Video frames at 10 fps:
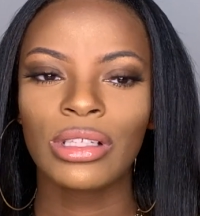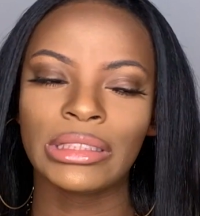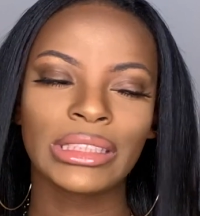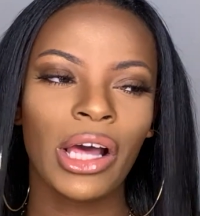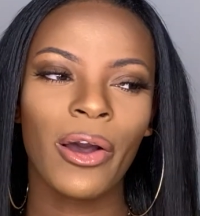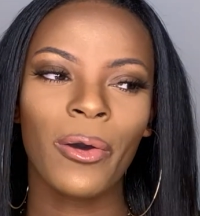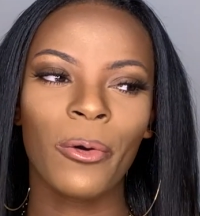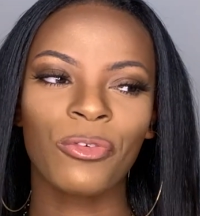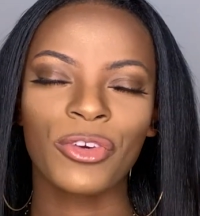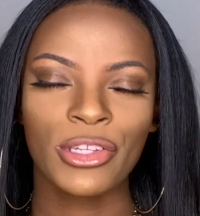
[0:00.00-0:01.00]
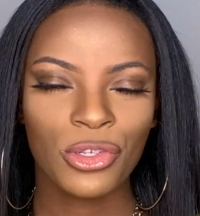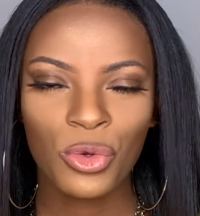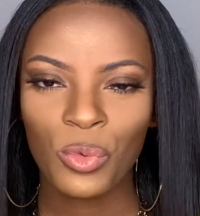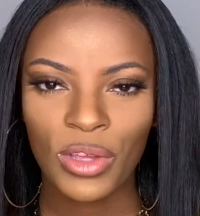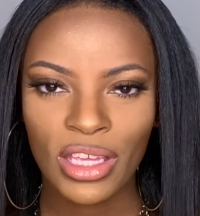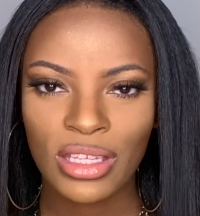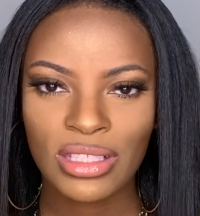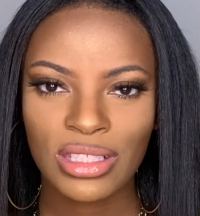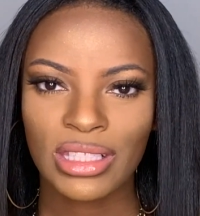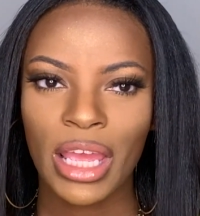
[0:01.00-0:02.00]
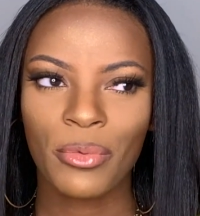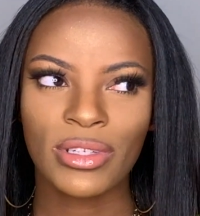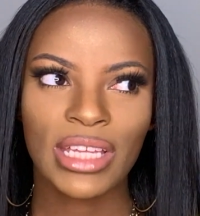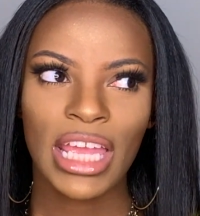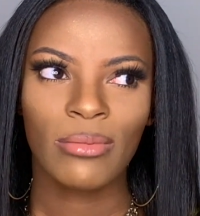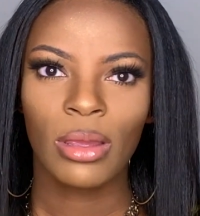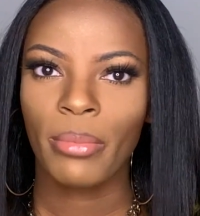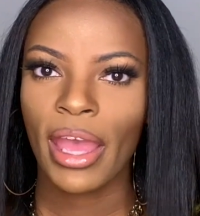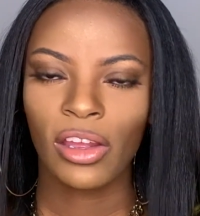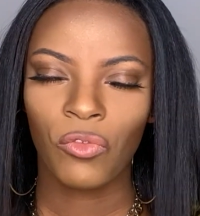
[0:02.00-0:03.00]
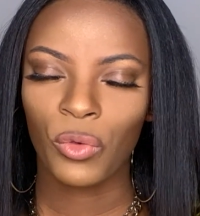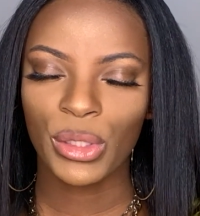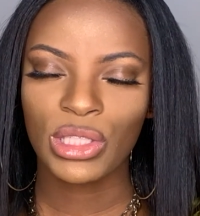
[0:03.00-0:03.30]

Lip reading: So for 2 weeks they were taking me back and forth